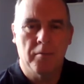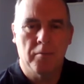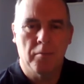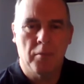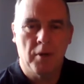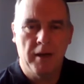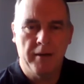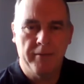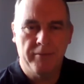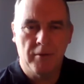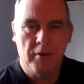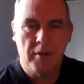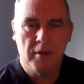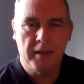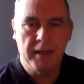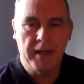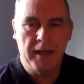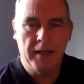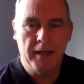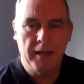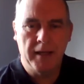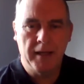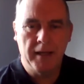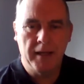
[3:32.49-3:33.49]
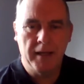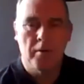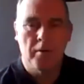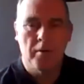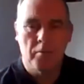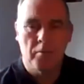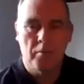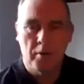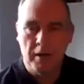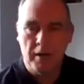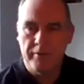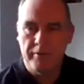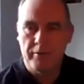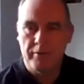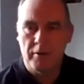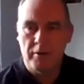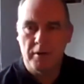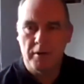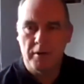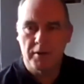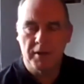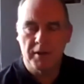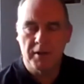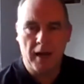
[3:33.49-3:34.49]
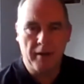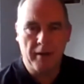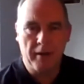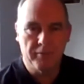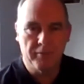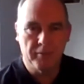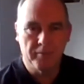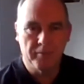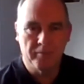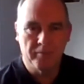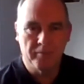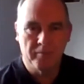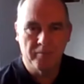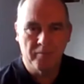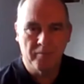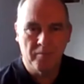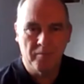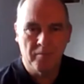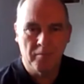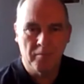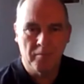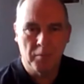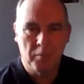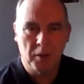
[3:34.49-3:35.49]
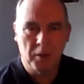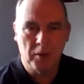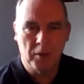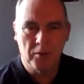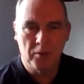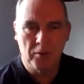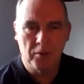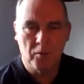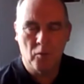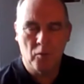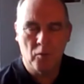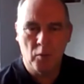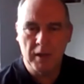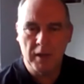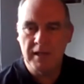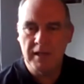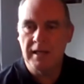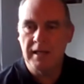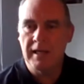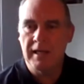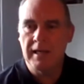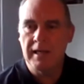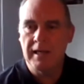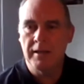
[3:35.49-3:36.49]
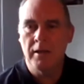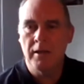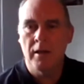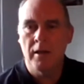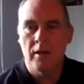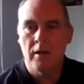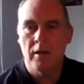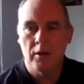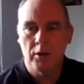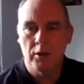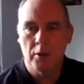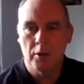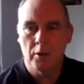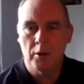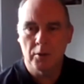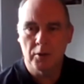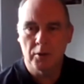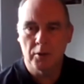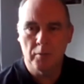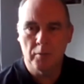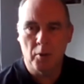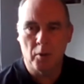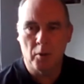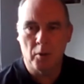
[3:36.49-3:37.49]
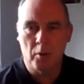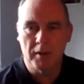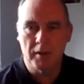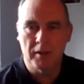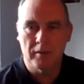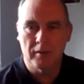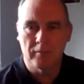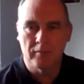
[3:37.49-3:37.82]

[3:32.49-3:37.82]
Pray for our kids, pray for our staff, because we need your support.